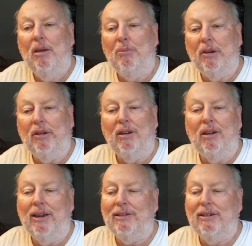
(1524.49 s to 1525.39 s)
but
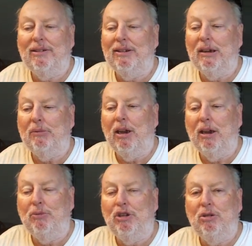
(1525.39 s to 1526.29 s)
Lexi at the same
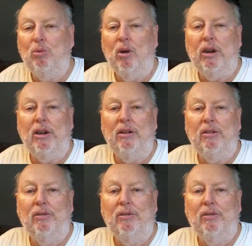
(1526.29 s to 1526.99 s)
time, she's working,